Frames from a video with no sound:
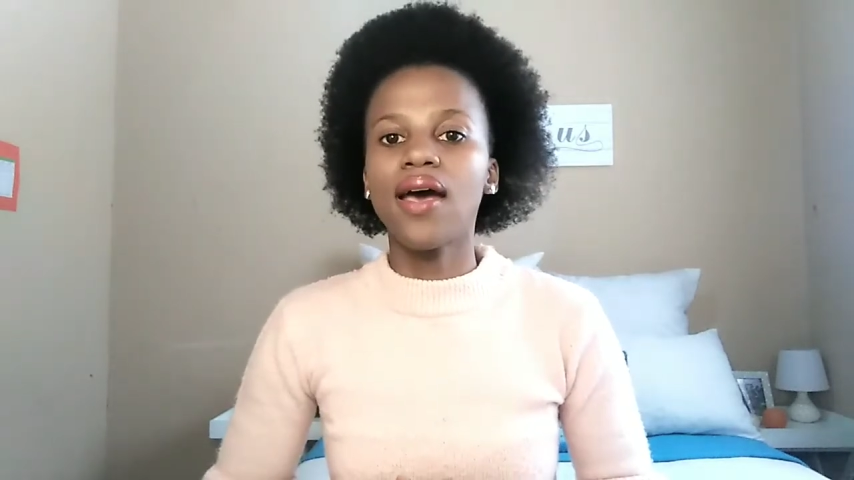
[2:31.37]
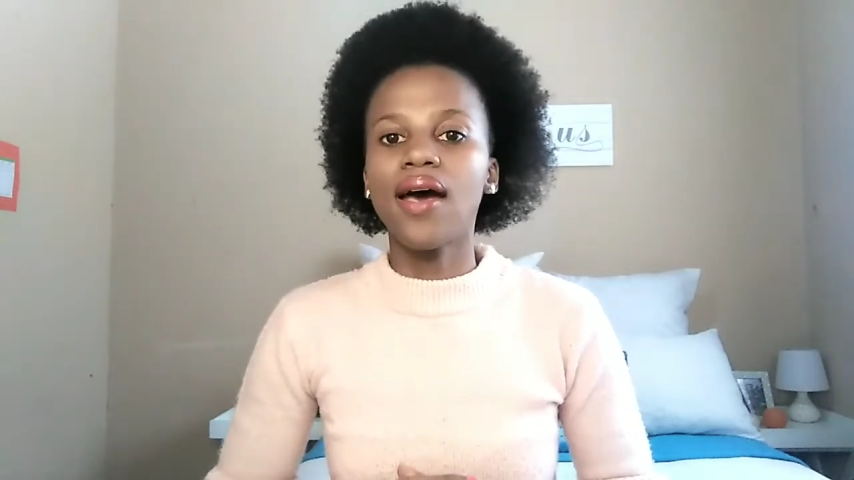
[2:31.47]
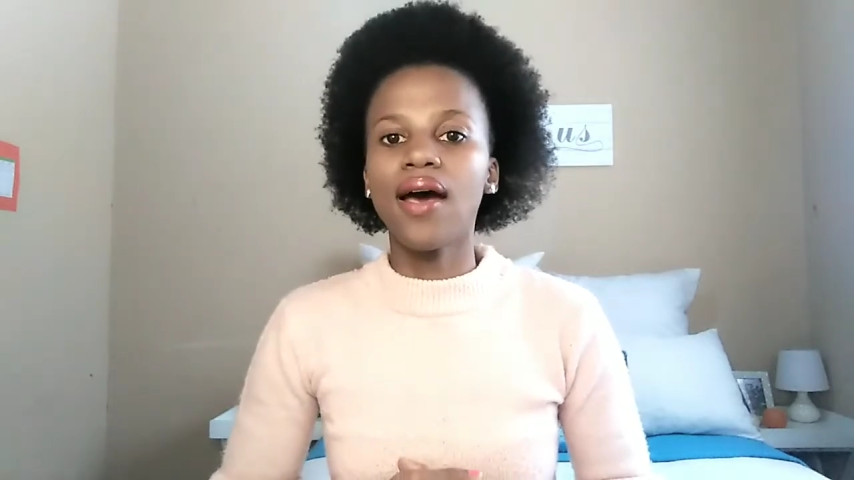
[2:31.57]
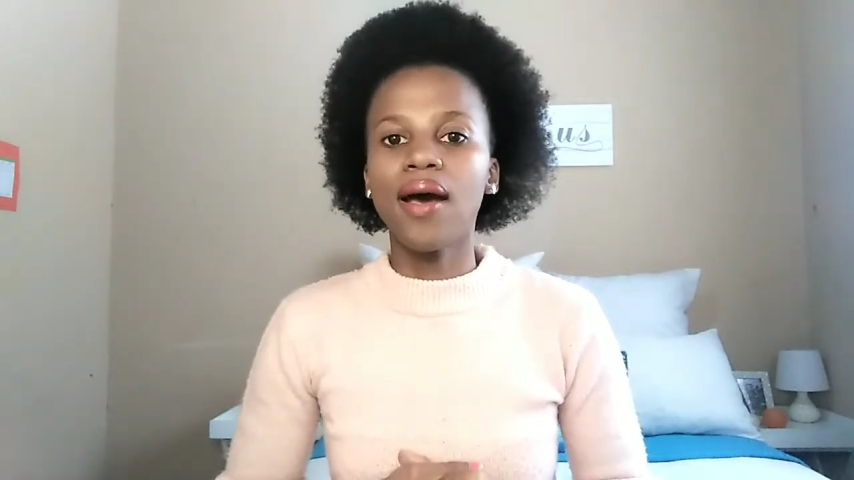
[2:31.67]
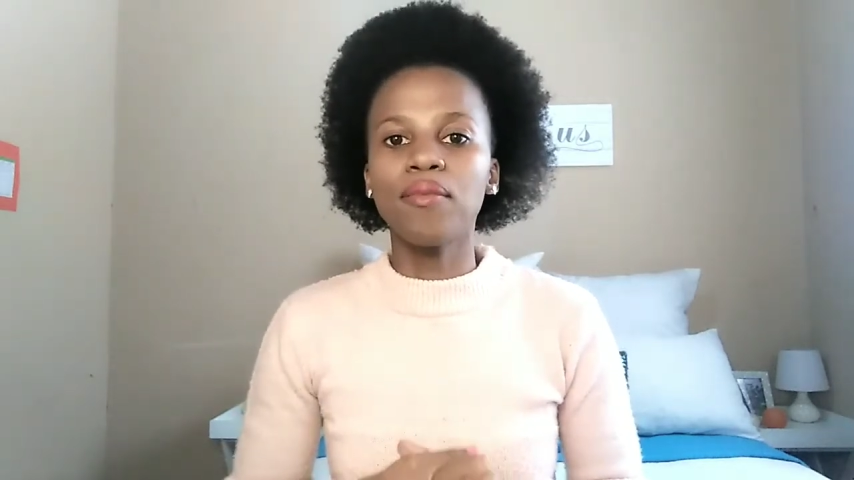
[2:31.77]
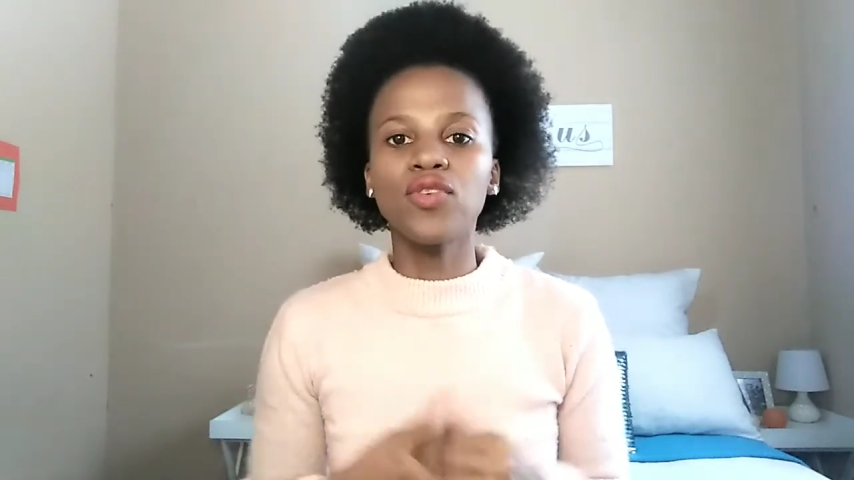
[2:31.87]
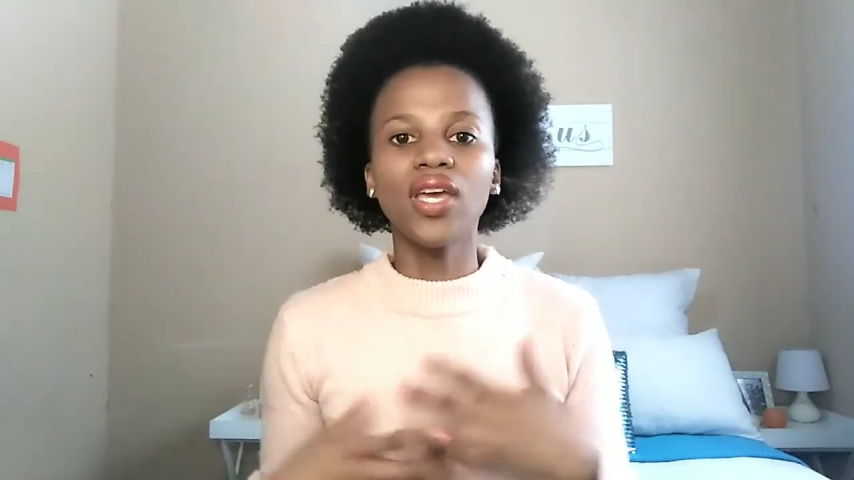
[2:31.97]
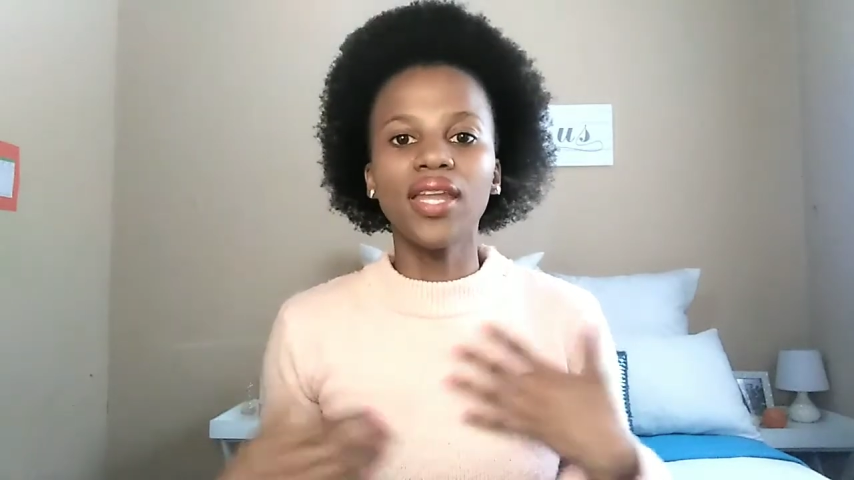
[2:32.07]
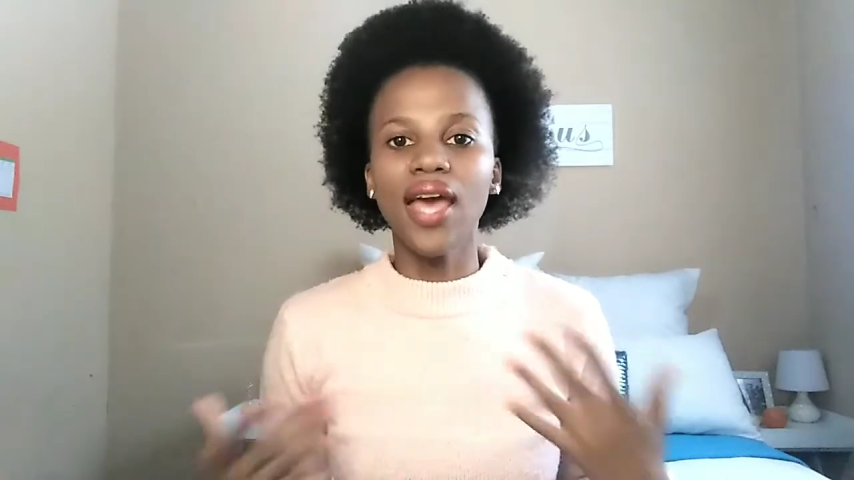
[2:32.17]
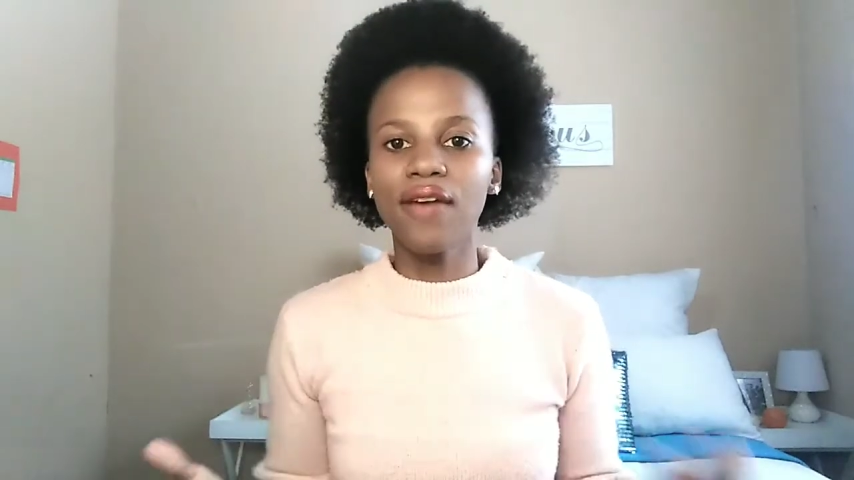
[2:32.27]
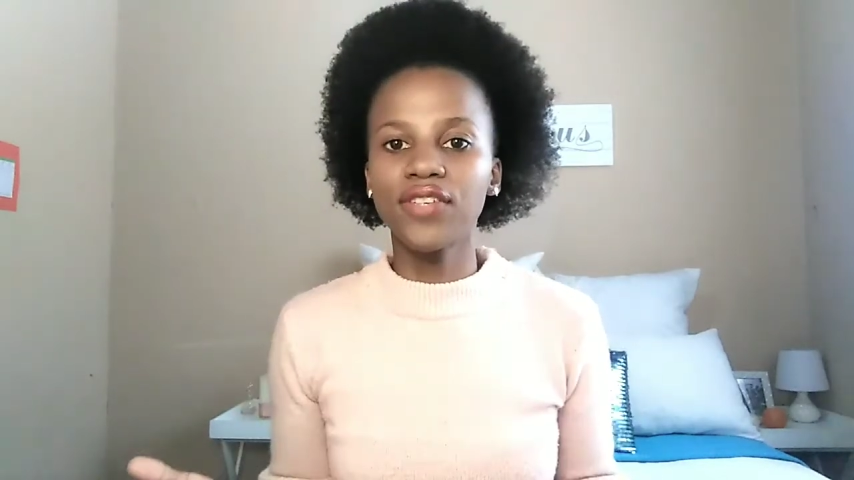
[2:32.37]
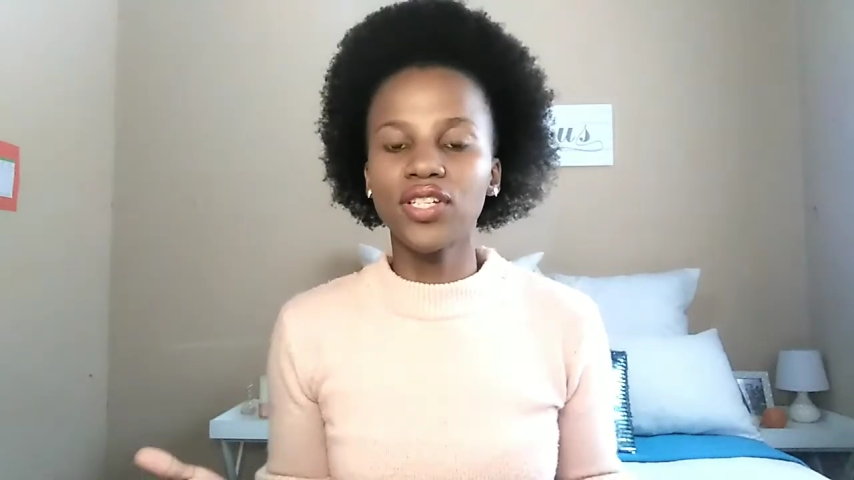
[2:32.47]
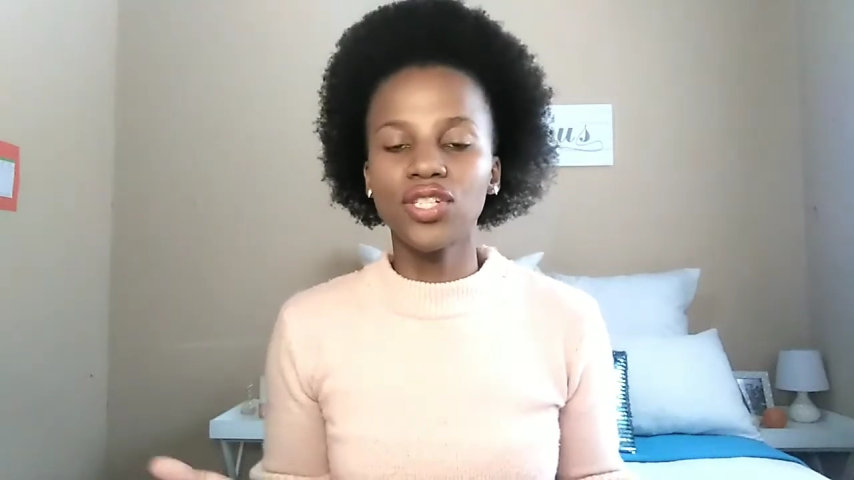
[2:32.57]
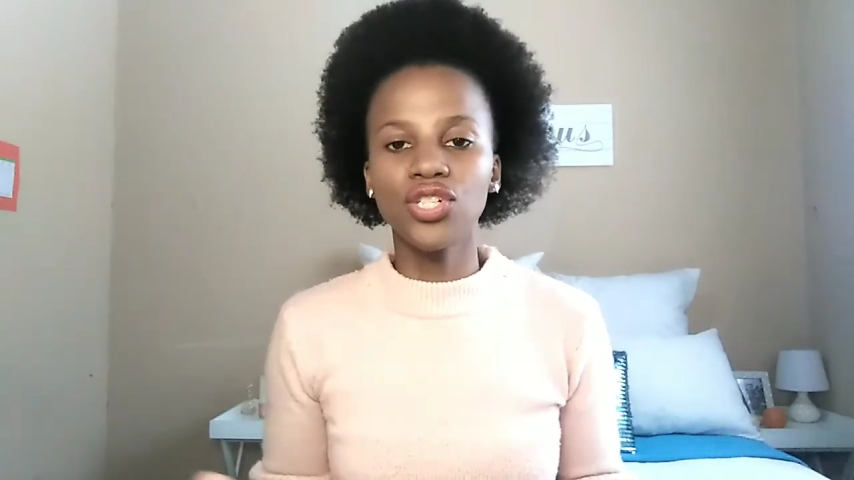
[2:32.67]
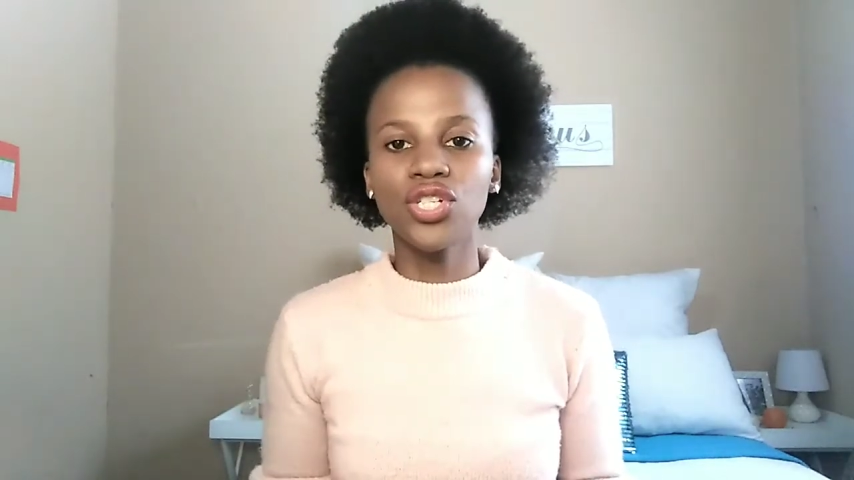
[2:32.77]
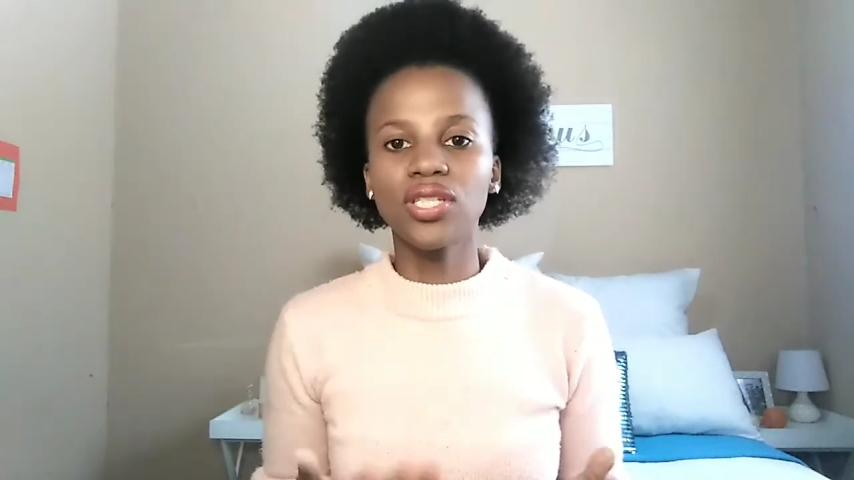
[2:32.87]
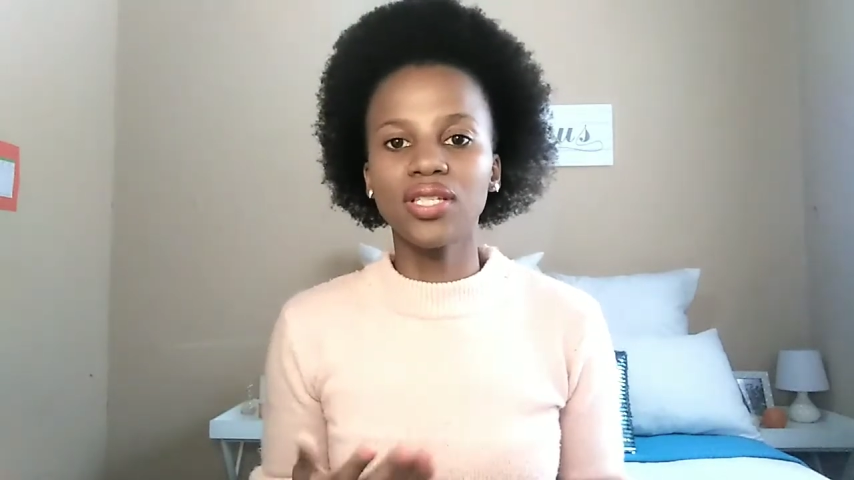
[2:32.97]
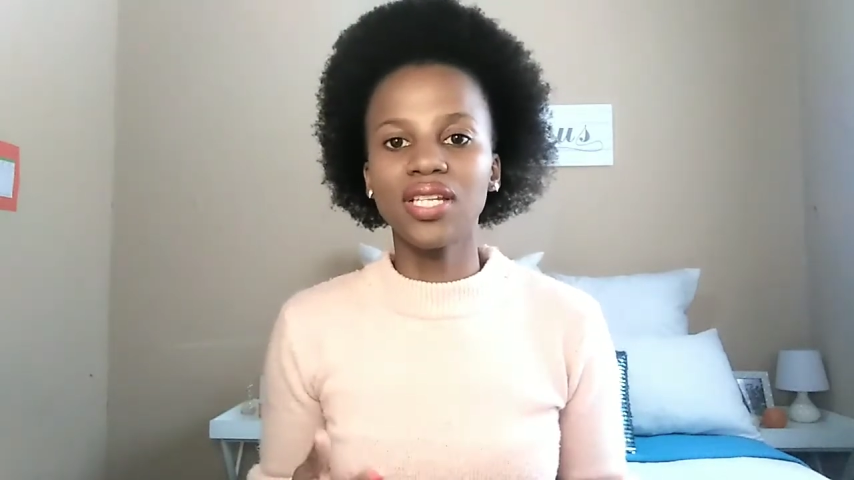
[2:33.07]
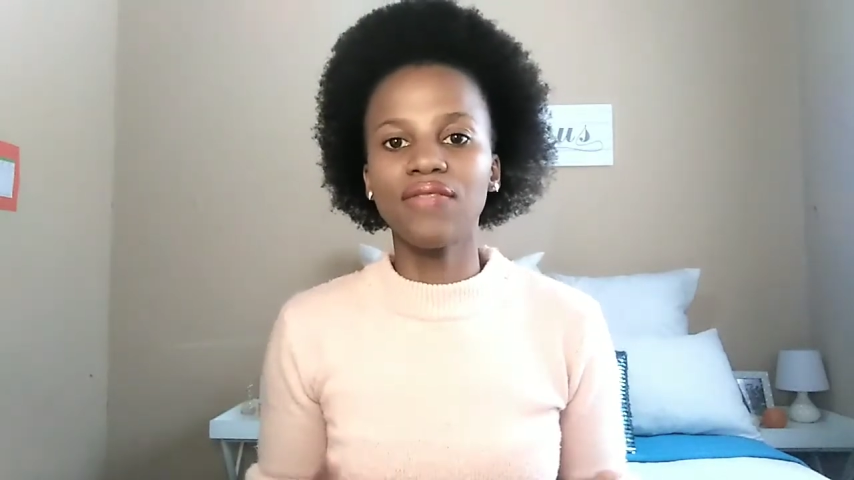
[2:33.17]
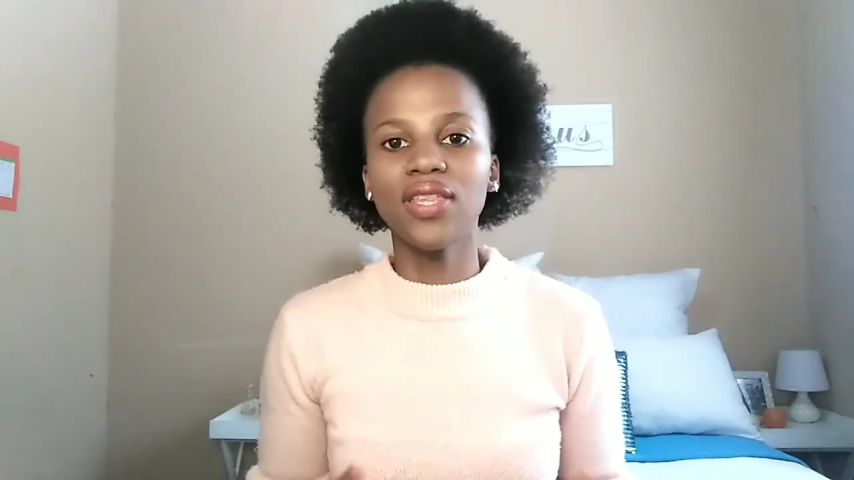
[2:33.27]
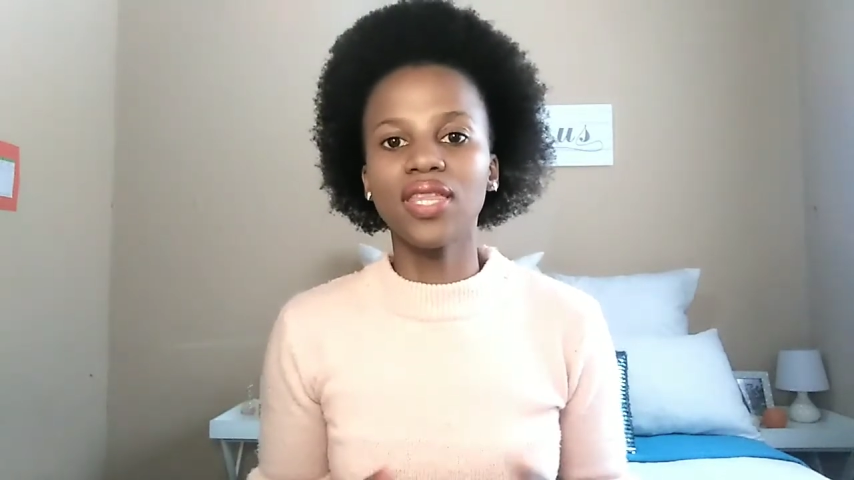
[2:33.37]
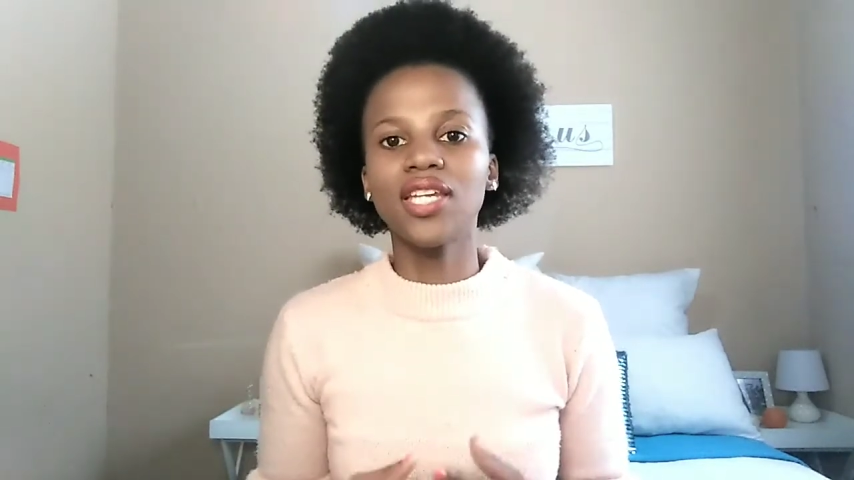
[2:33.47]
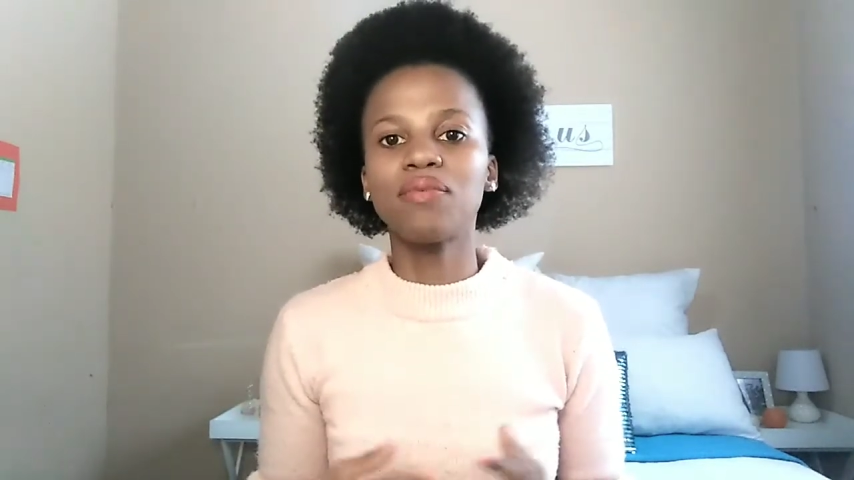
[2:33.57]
you can have the t-shirts and stuff like that,